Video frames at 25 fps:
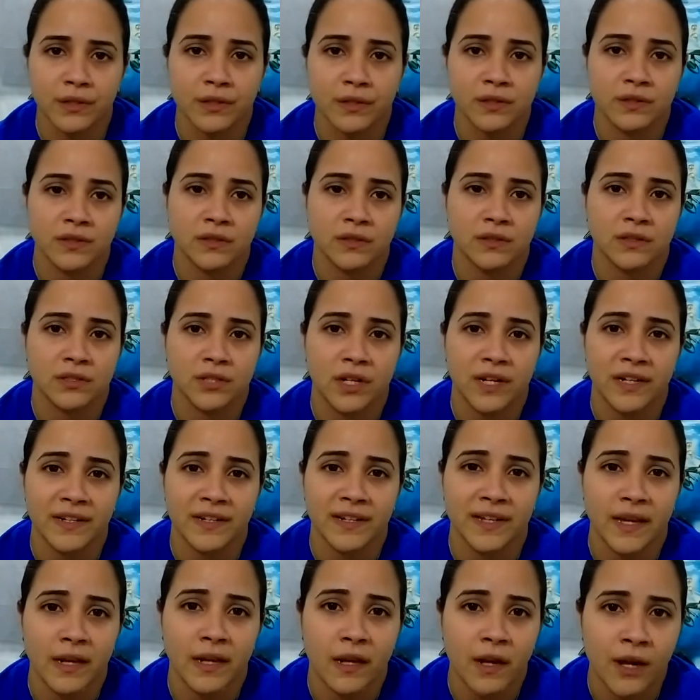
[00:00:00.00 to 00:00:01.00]
You're trying
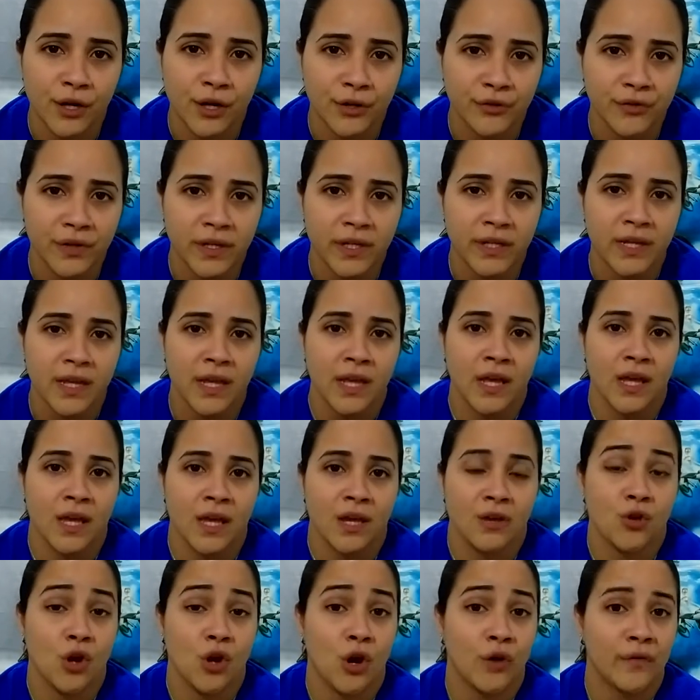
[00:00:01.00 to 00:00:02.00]
to get hungry,
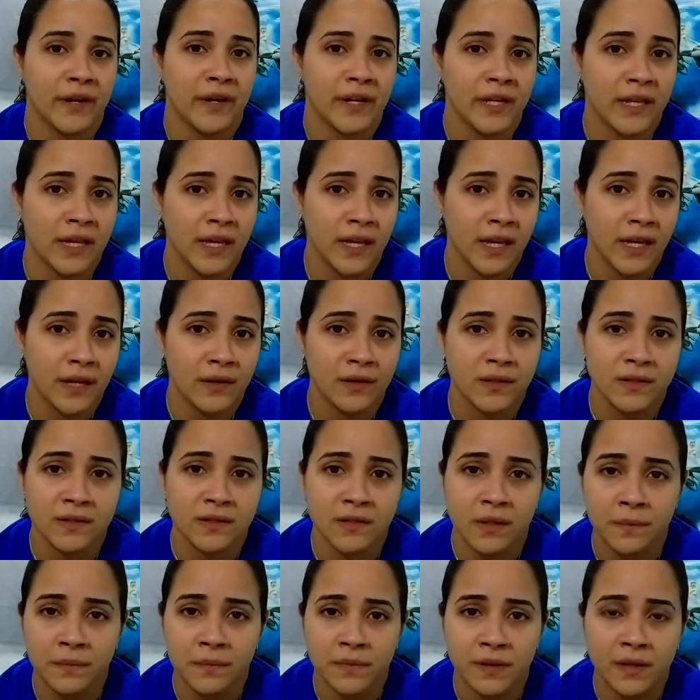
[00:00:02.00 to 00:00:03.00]
you already ate or
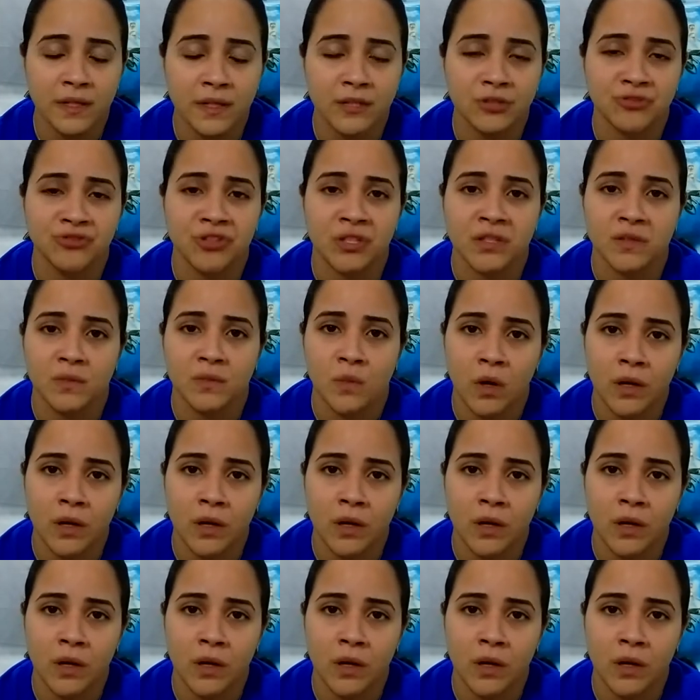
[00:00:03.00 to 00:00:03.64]
something, drink